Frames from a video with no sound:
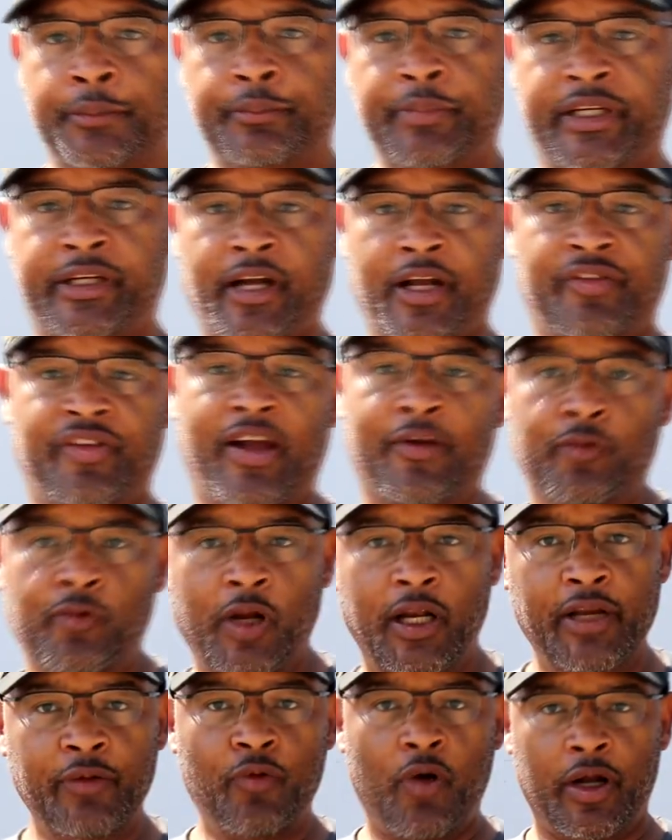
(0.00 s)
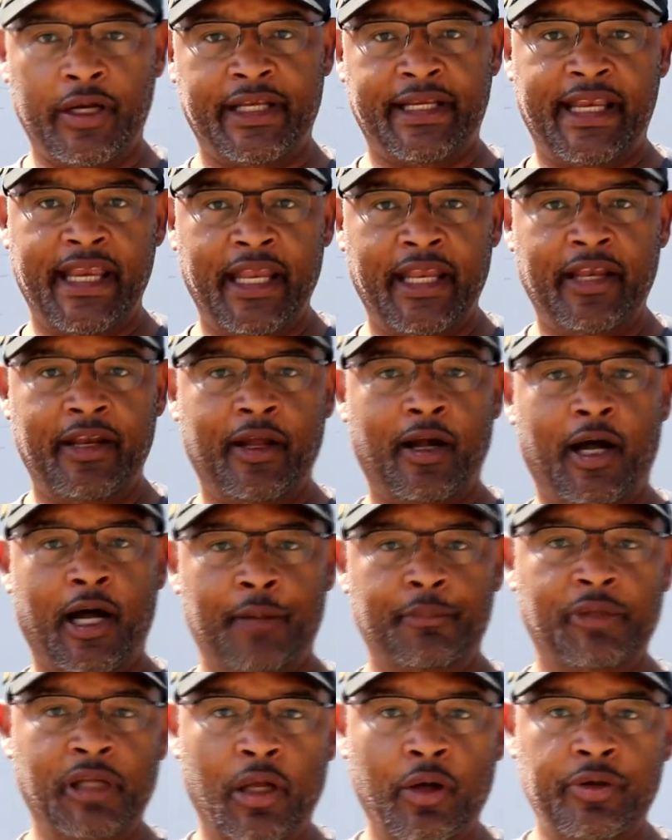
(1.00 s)
because I really want to get it
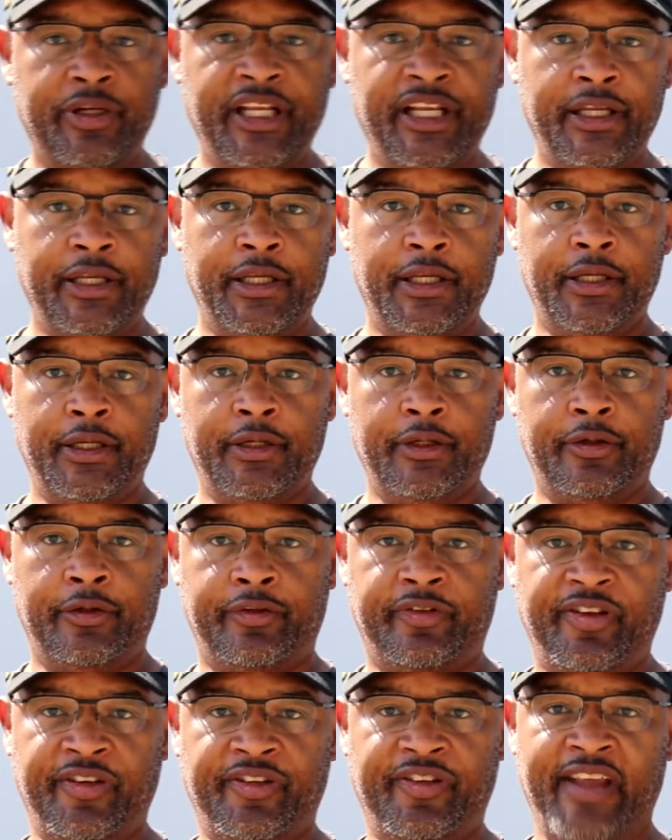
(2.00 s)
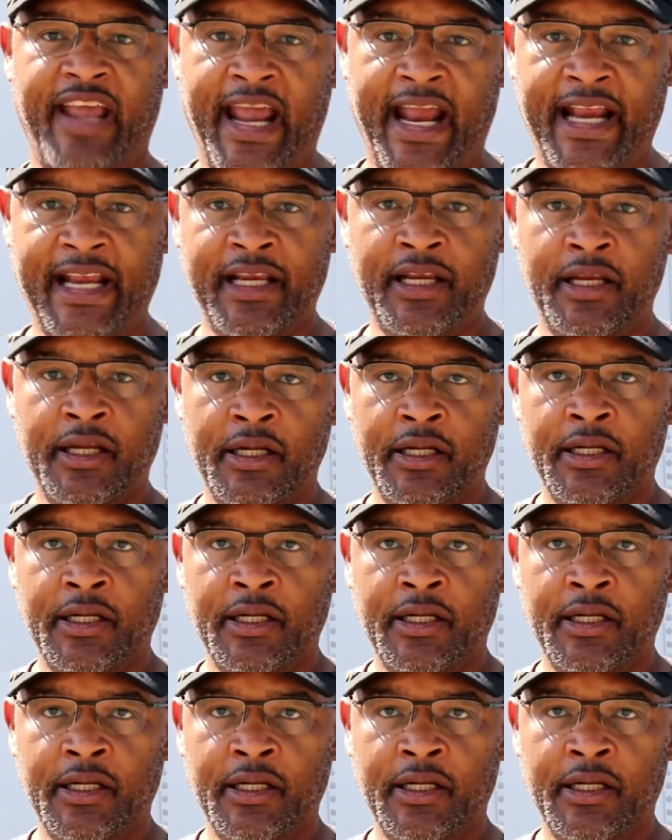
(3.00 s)
uploaded today.